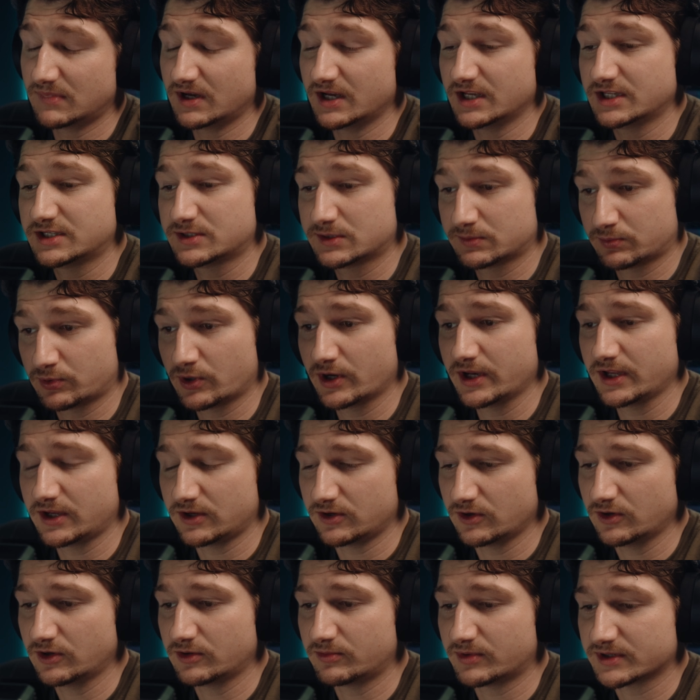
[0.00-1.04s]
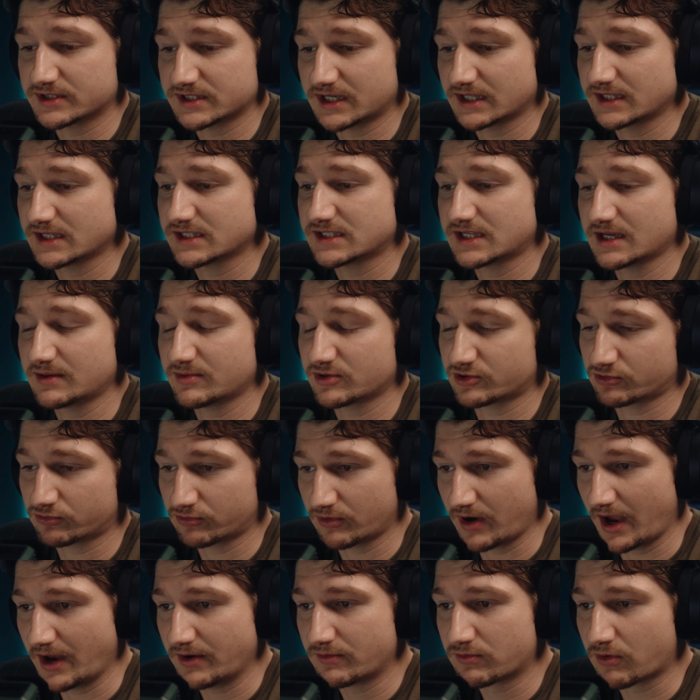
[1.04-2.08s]
it's pretty good, but it's not the same as
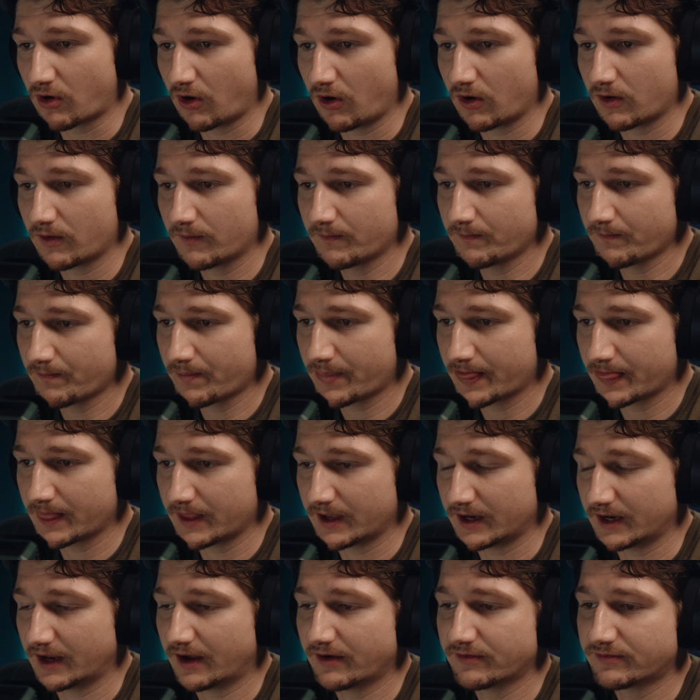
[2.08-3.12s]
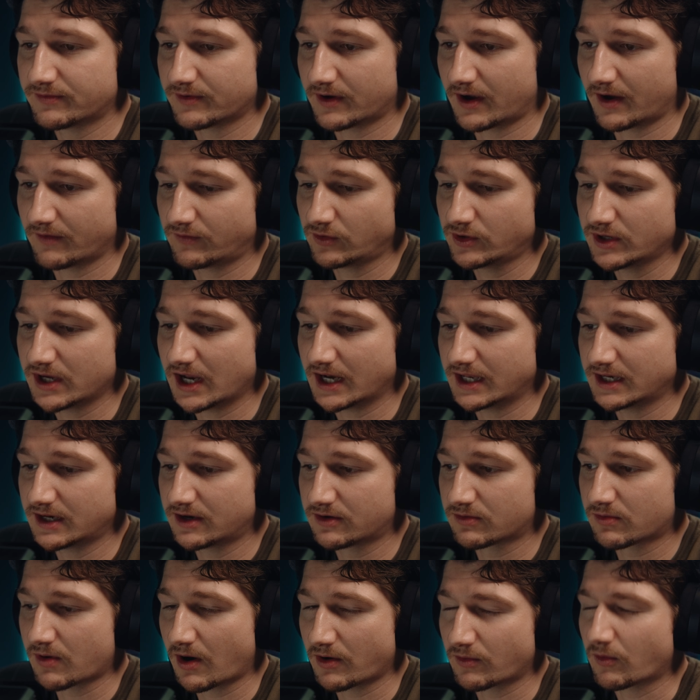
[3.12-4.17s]
Red RAW. And I've only
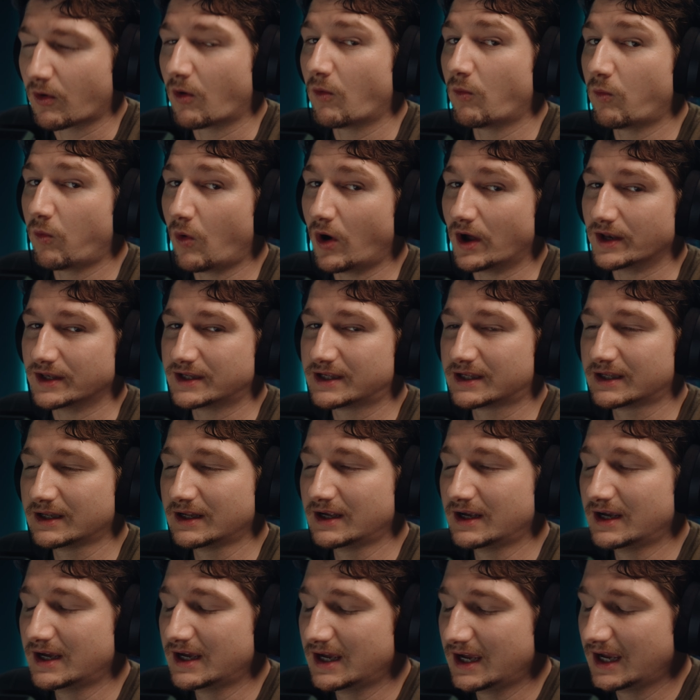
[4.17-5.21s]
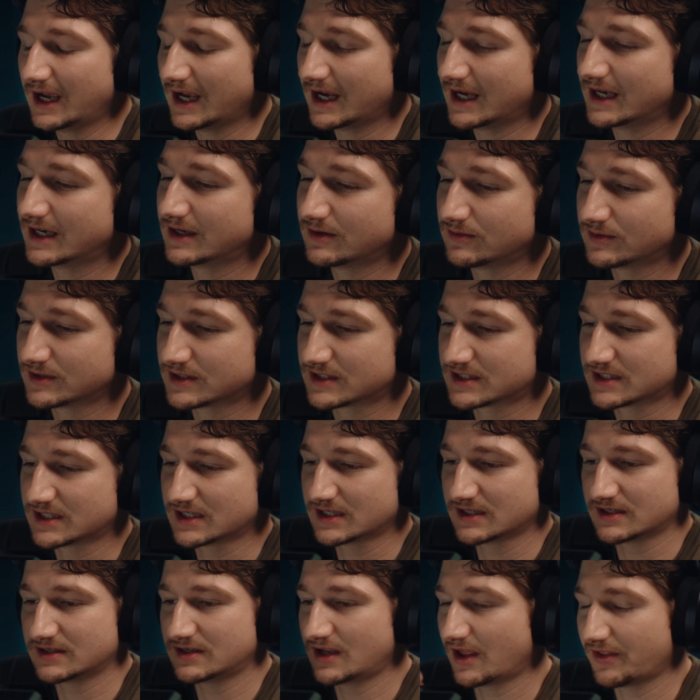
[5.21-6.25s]
edited Red RAW once, and it was
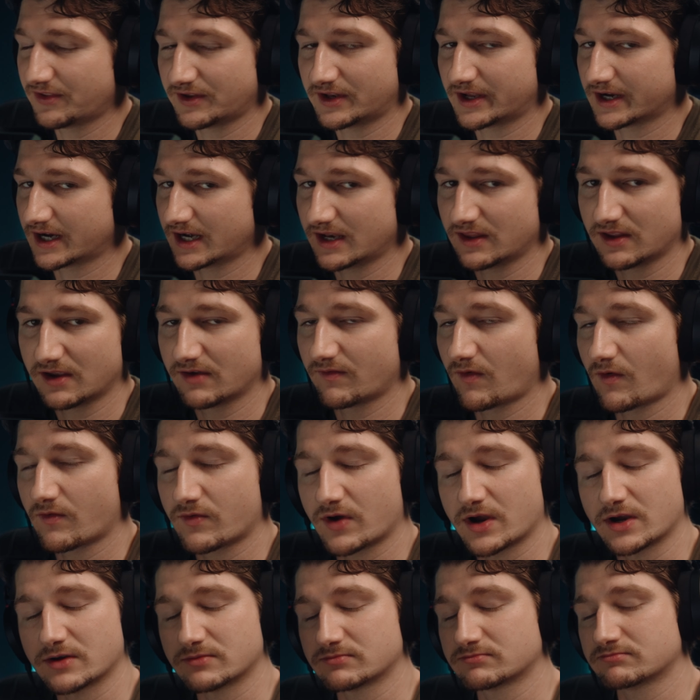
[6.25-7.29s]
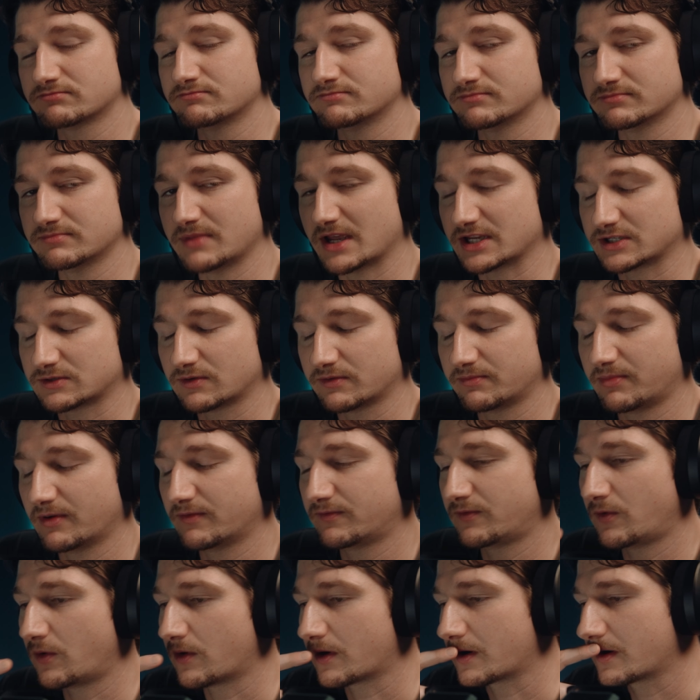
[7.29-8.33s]
nothing like anything I've ever messed with
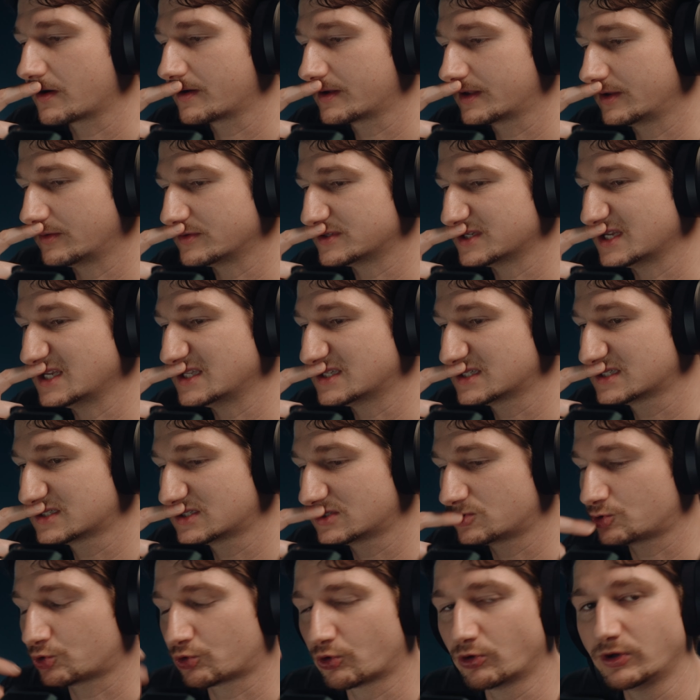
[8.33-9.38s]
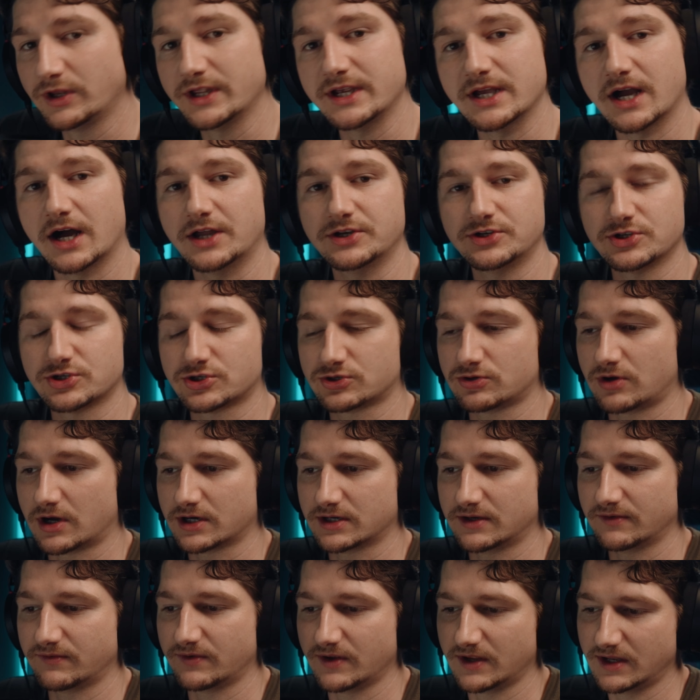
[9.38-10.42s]
before. So it's truly
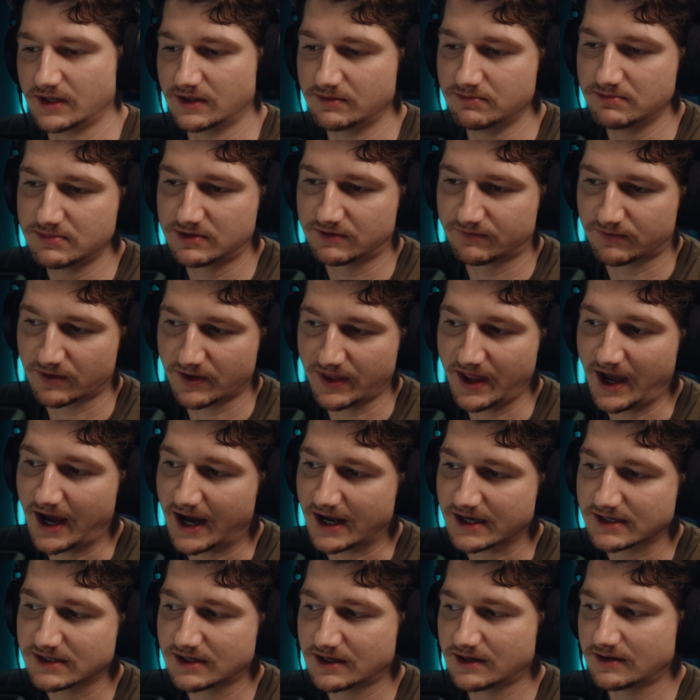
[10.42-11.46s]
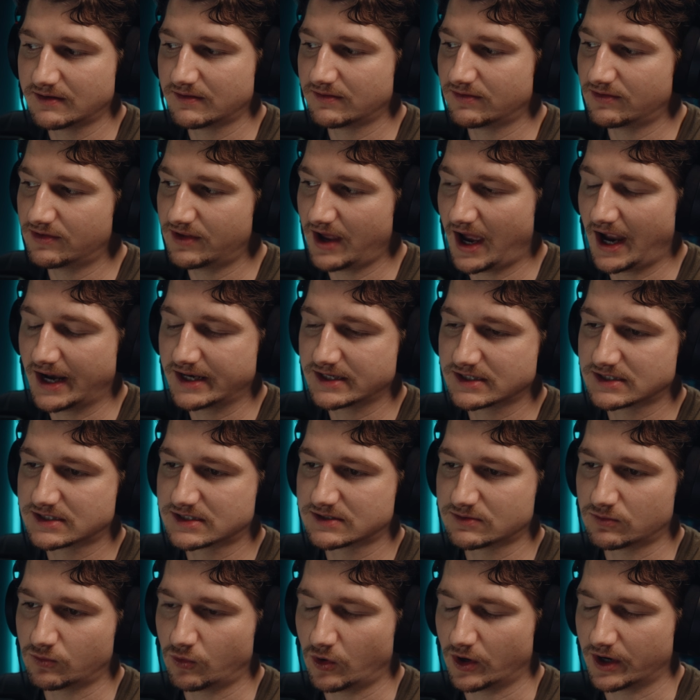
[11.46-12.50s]
undestructive. And for that
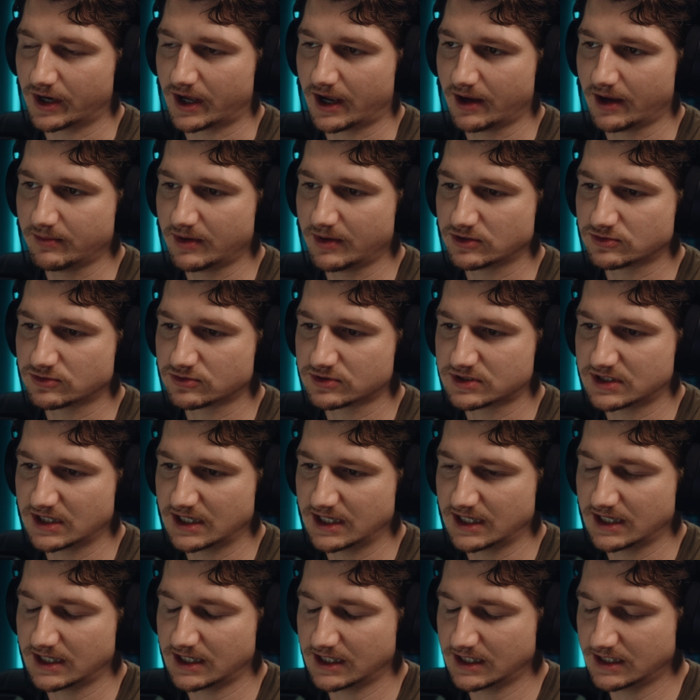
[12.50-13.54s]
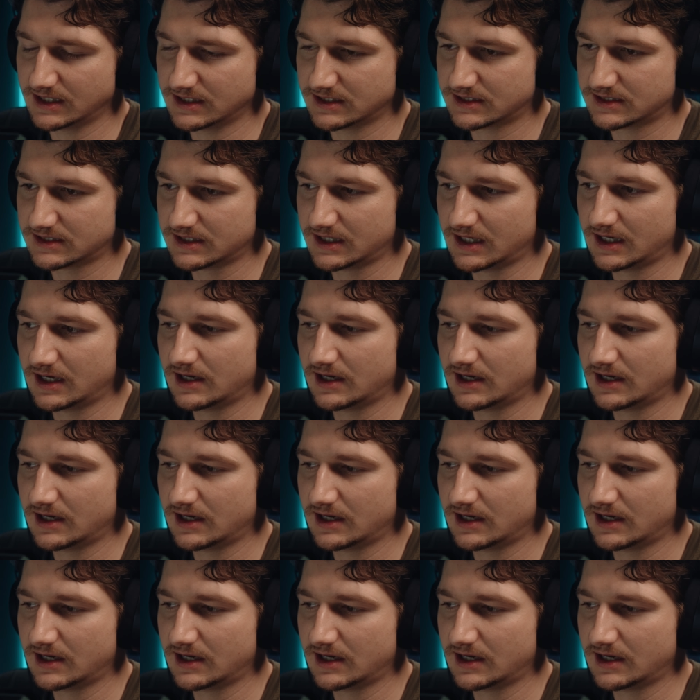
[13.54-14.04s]
is what I'm interested in, is